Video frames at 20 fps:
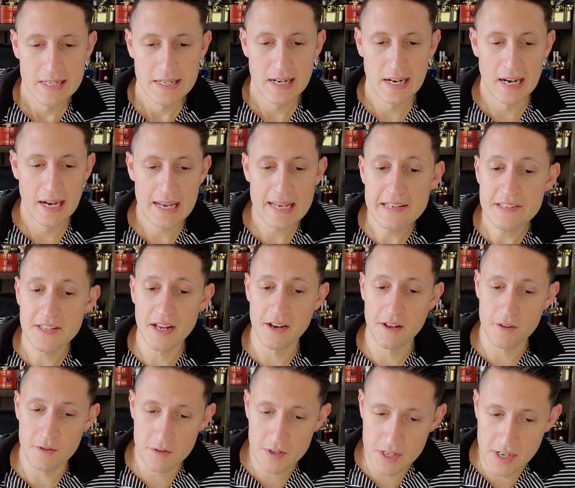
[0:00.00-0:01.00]
Uh, he's done
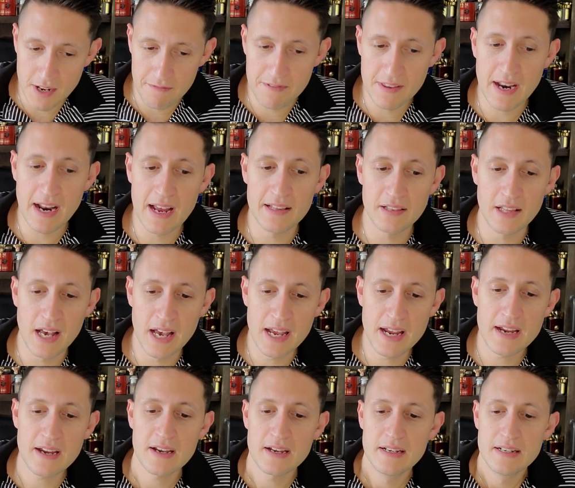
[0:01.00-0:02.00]
other stuff that I
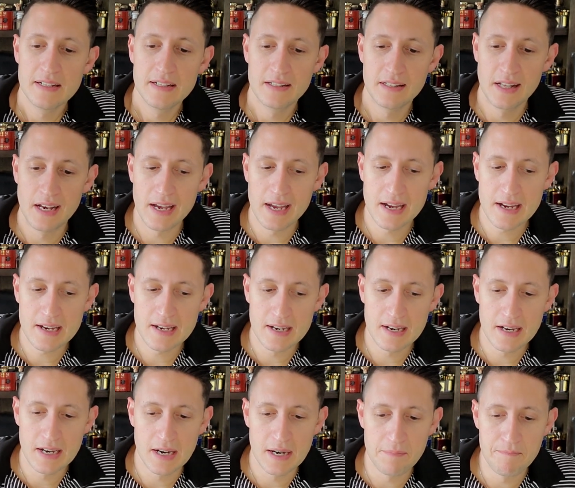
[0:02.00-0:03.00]
like, like
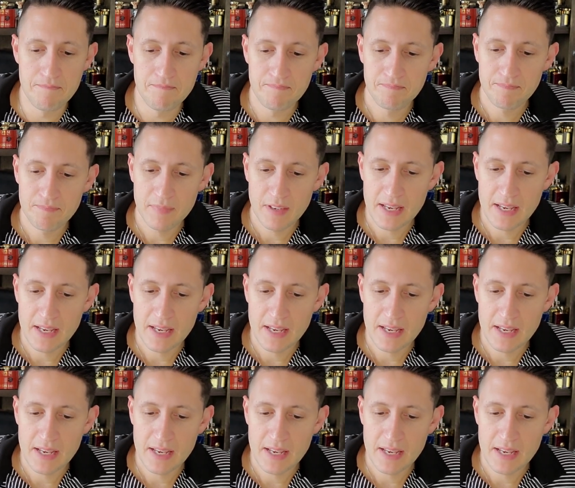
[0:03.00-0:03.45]
um,